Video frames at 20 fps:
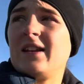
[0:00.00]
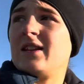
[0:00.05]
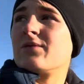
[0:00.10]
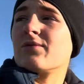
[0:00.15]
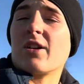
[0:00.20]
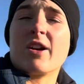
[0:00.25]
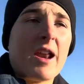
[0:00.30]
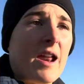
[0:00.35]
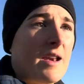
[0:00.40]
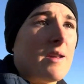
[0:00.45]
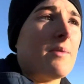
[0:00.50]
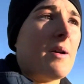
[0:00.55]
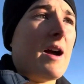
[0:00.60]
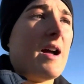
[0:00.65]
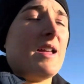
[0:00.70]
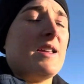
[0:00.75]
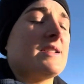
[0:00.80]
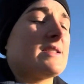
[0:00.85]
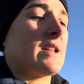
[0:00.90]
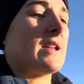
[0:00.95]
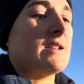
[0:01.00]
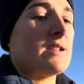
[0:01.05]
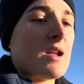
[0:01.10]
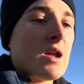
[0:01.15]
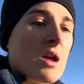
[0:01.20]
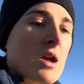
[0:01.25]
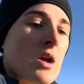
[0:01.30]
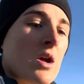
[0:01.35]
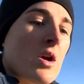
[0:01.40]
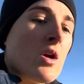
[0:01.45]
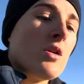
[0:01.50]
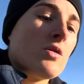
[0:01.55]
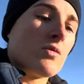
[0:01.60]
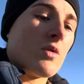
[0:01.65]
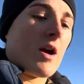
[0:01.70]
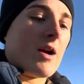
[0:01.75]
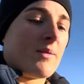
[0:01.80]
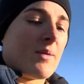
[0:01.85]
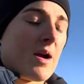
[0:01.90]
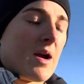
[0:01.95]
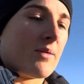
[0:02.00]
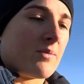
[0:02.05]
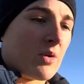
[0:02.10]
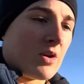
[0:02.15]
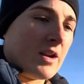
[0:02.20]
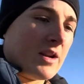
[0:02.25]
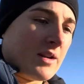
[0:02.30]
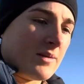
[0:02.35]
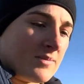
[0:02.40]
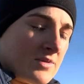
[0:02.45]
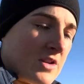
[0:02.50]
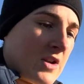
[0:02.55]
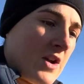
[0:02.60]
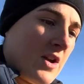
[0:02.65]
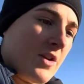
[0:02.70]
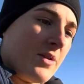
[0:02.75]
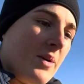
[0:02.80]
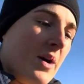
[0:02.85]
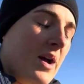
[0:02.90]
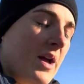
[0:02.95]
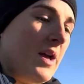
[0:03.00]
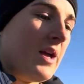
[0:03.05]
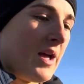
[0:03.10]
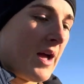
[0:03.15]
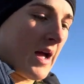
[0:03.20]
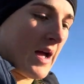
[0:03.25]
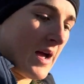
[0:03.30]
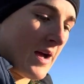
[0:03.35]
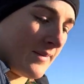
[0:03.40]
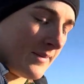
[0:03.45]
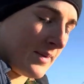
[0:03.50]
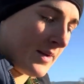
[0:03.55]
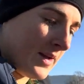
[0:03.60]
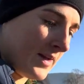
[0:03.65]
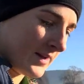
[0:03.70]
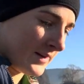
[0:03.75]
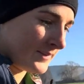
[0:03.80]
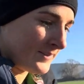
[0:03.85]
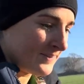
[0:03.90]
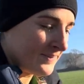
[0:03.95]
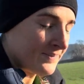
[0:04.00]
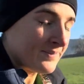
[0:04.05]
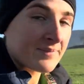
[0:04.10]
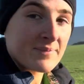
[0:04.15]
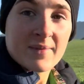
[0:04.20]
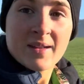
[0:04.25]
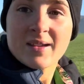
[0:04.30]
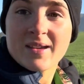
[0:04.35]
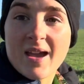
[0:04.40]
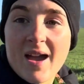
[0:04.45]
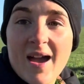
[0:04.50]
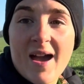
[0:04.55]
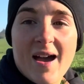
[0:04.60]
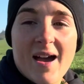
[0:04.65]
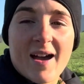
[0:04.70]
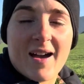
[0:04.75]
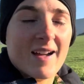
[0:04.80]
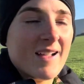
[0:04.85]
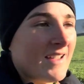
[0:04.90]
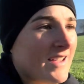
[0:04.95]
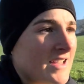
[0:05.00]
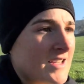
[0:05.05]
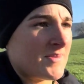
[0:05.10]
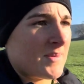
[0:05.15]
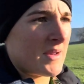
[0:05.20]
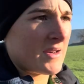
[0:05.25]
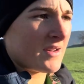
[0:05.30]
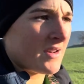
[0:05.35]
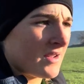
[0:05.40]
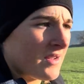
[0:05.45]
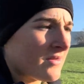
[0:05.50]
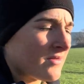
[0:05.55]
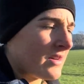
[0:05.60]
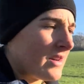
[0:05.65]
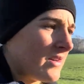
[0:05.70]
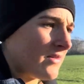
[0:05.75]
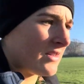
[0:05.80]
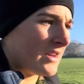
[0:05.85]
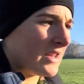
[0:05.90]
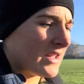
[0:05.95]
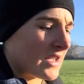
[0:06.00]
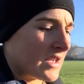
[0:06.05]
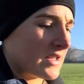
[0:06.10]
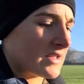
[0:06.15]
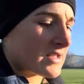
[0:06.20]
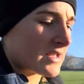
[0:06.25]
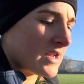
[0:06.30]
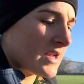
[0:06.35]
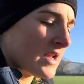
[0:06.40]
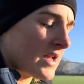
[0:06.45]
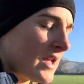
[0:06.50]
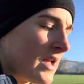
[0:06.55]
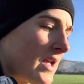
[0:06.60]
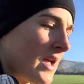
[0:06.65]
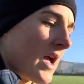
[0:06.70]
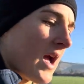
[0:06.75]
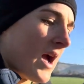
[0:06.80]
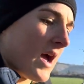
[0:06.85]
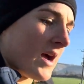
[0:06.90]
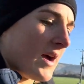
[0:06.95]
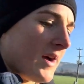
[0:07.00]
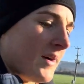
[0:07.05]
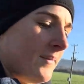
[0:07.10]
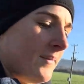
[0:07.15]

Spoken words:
didn't run anywhere. He stayed right where I wanted him to. He's been really, really good. I